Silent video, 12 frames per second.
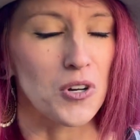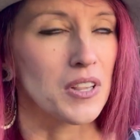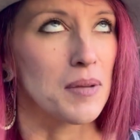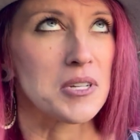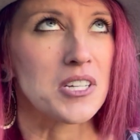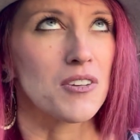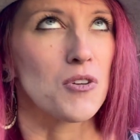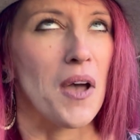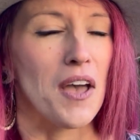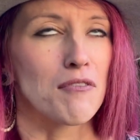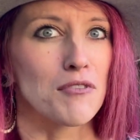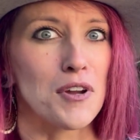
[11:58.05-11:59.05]
And let me tell you
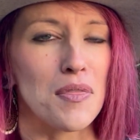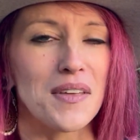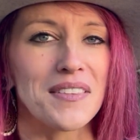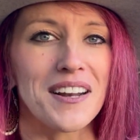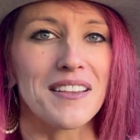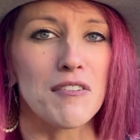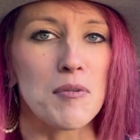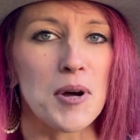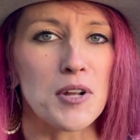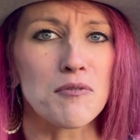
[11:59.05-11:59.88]
everything that I love about it.